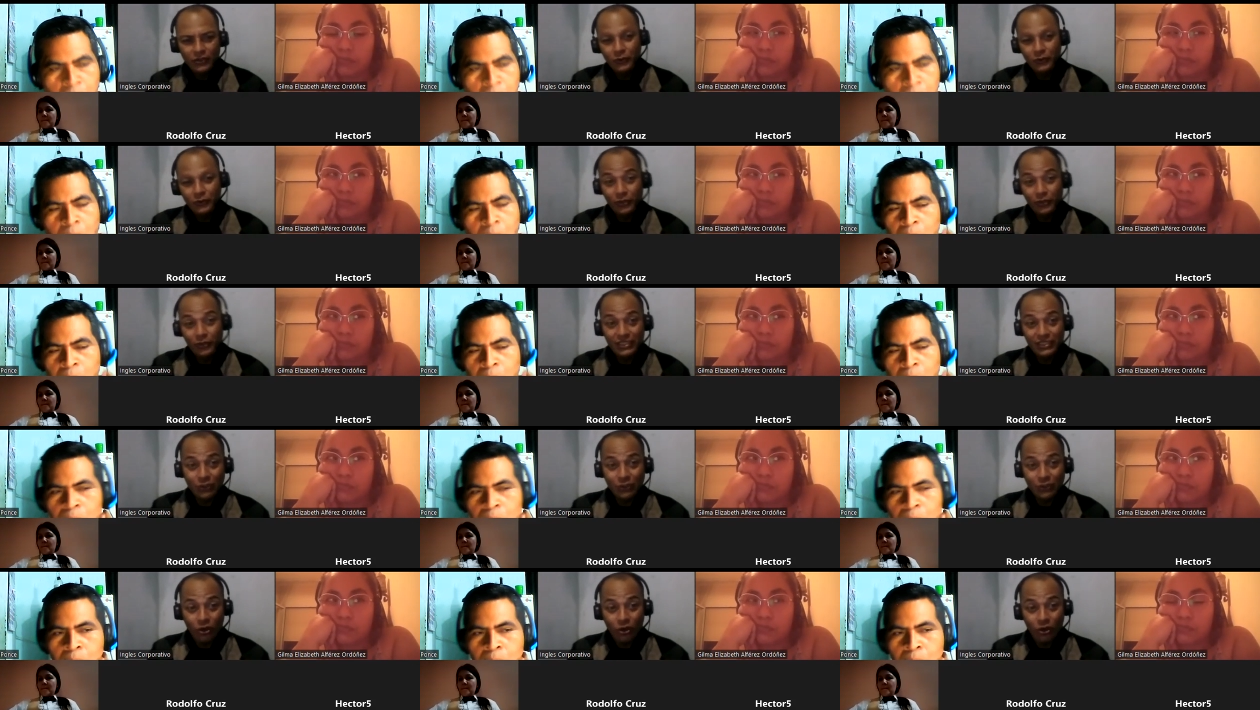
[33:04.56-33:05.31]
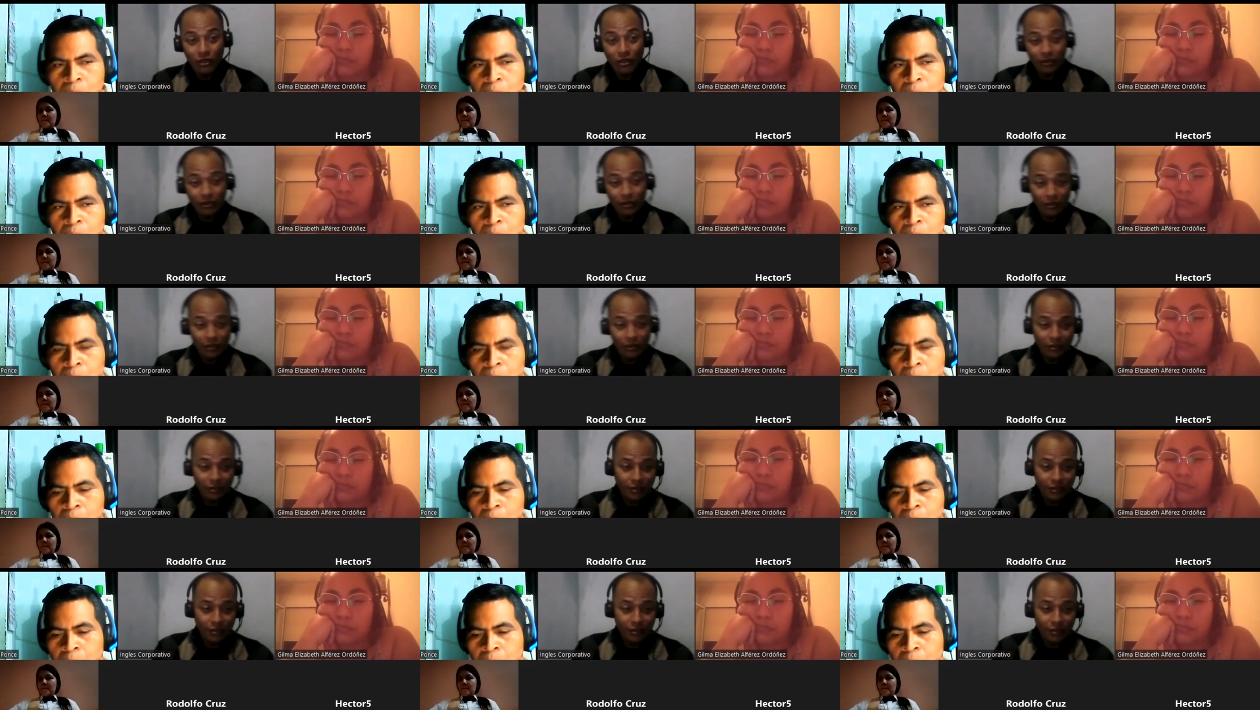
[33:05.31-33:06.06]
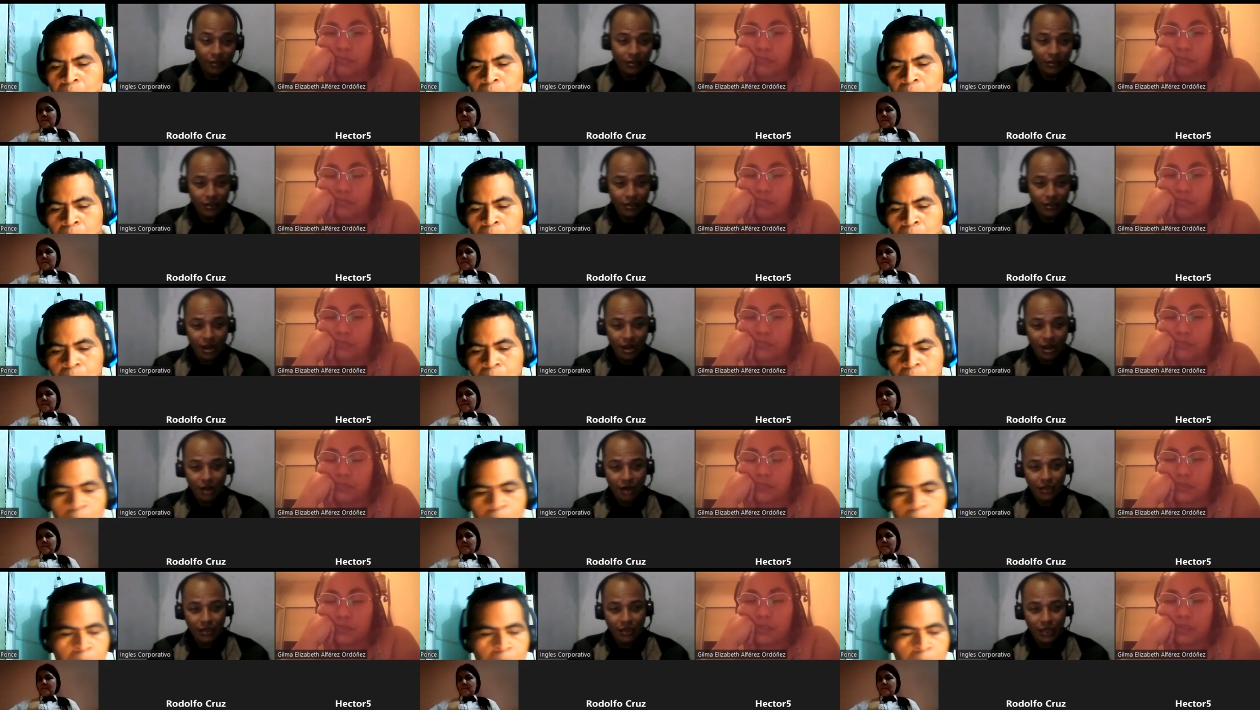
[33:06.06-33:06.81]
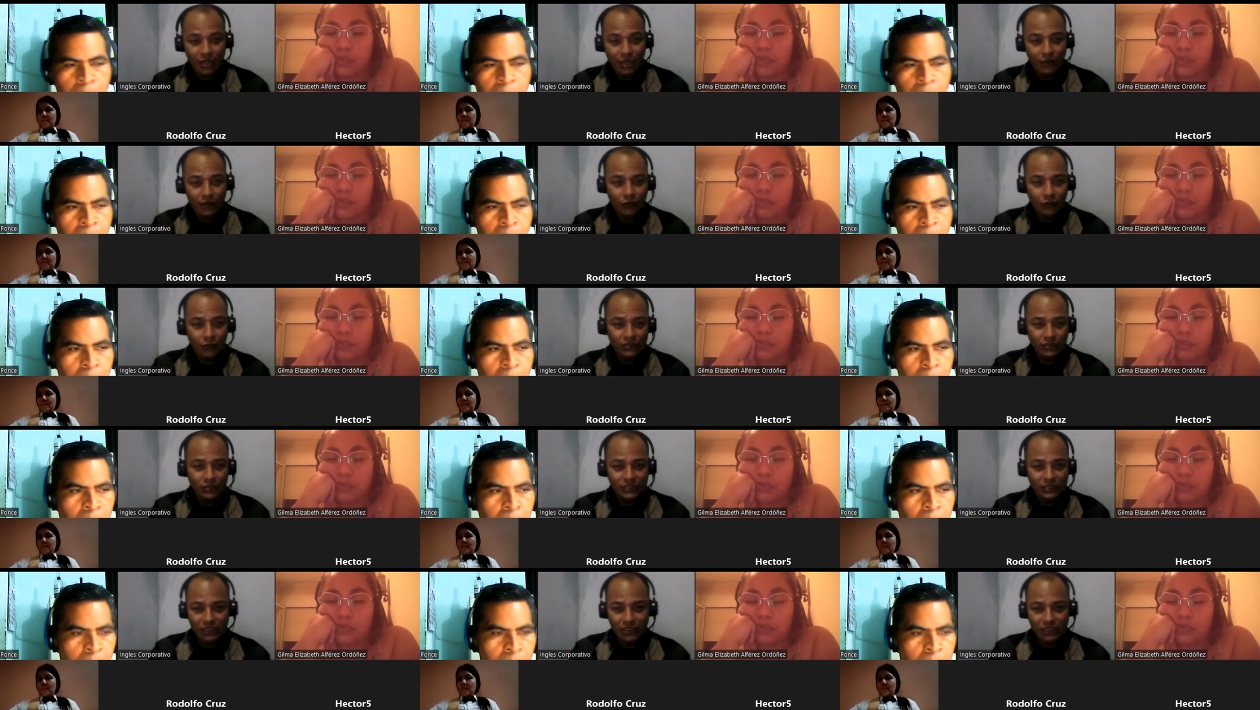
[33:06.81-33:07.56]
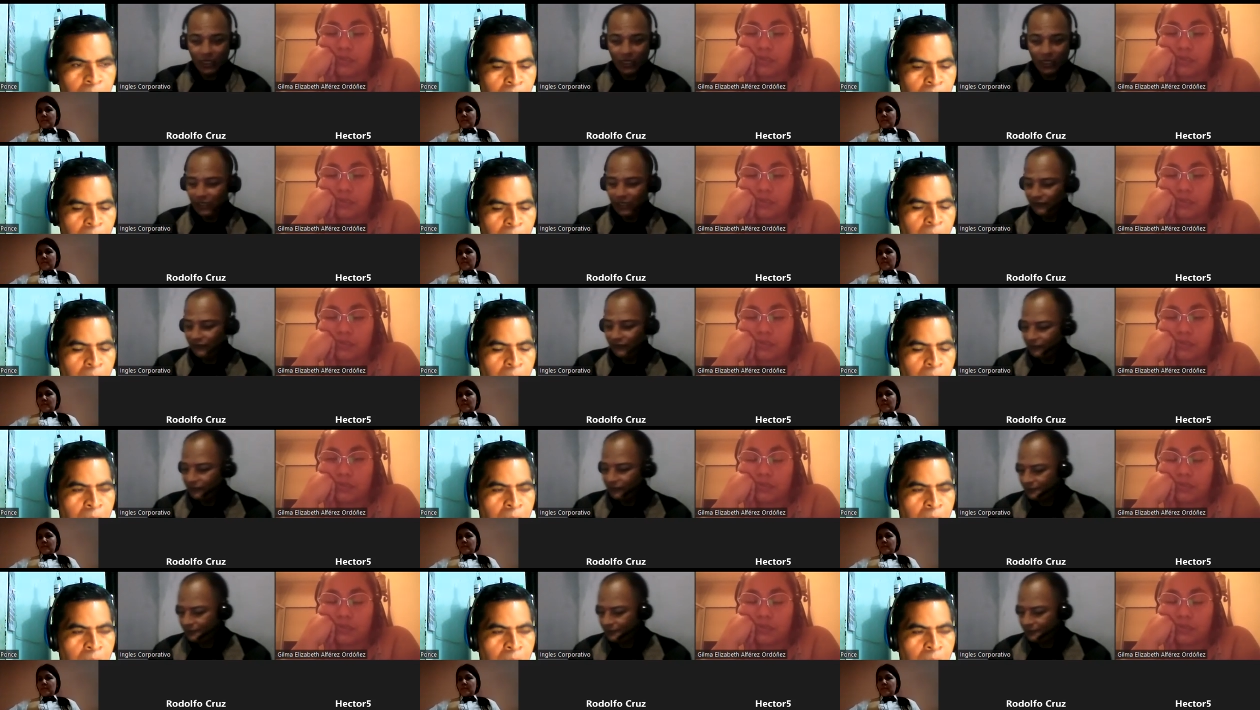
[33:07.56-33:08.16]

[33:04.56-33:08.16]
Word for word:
Speaker 1: Who is taller? Carla or teacher Caleb?